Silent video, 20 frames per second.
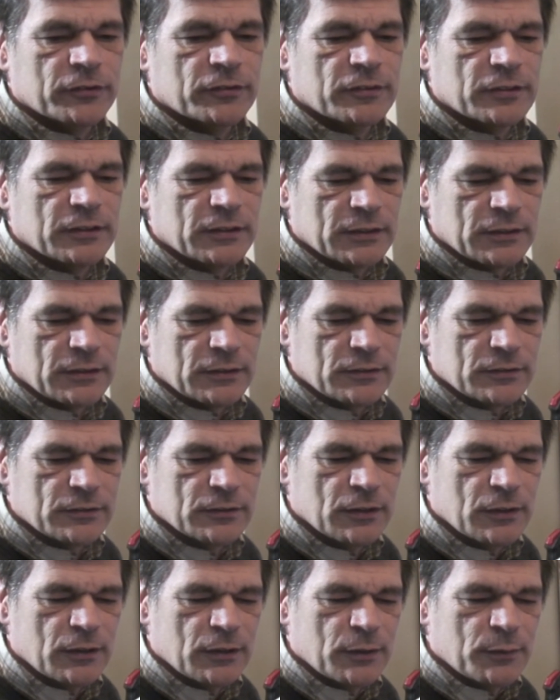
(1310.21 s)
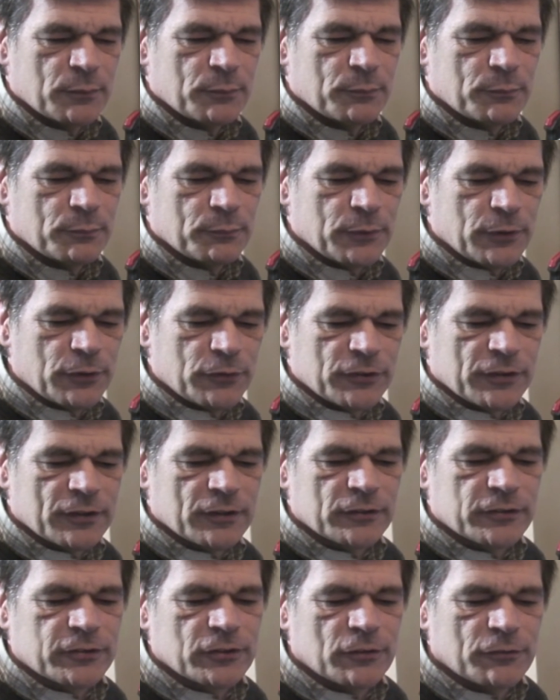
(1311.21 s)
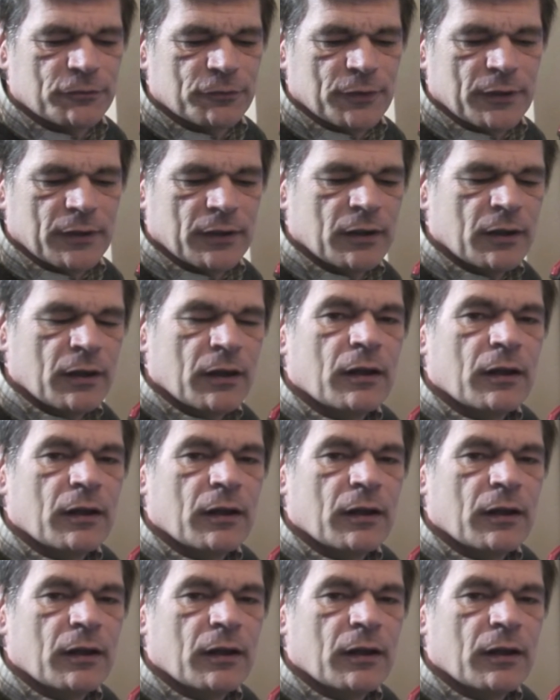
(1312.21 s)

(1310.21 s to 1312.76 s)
T's musical software,